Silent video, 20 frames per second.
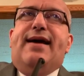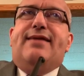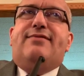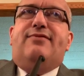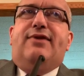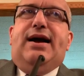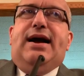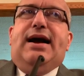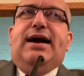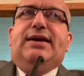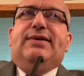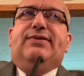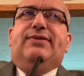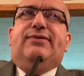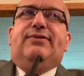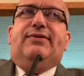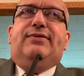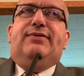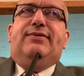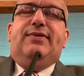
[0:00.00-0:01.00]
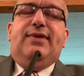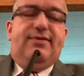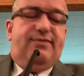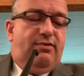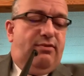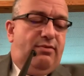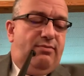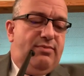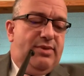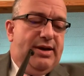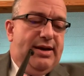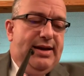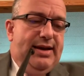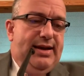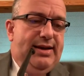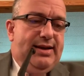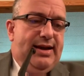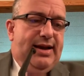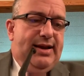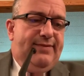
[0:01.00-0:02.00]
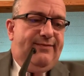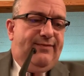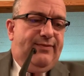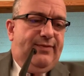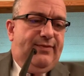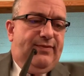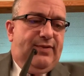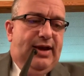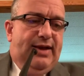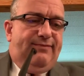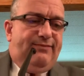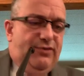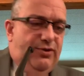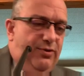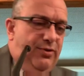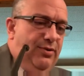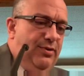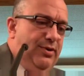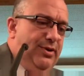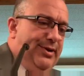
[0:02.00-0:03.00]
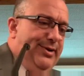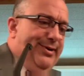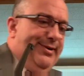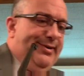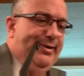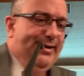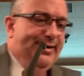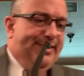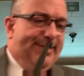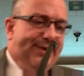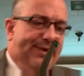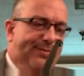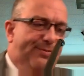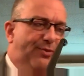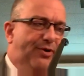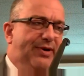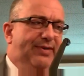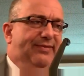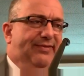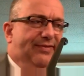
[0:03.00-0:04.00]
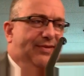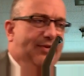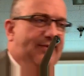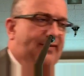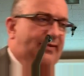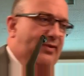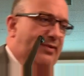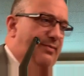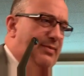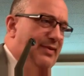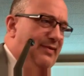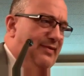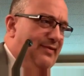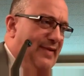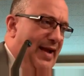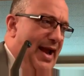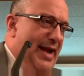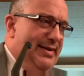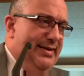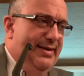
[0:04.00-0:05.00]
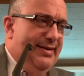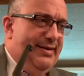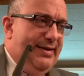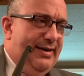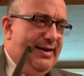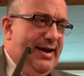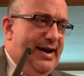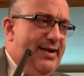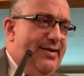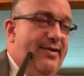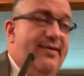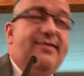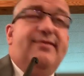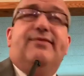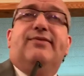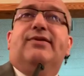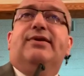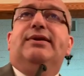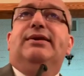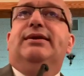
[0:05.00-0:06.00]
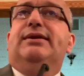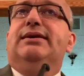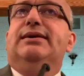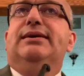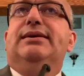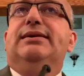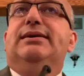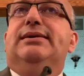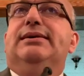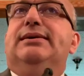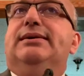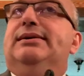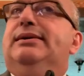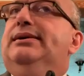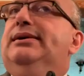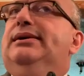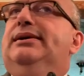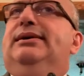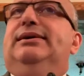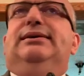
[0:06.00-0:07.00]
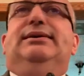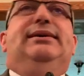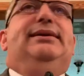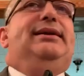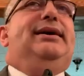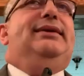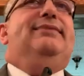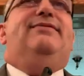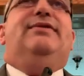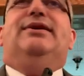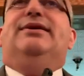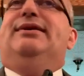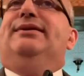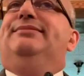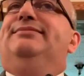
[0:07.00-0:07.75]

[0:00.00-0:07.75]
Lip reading: Antichrist is going to be. And they've took a numbering system and signed it to letters, and they've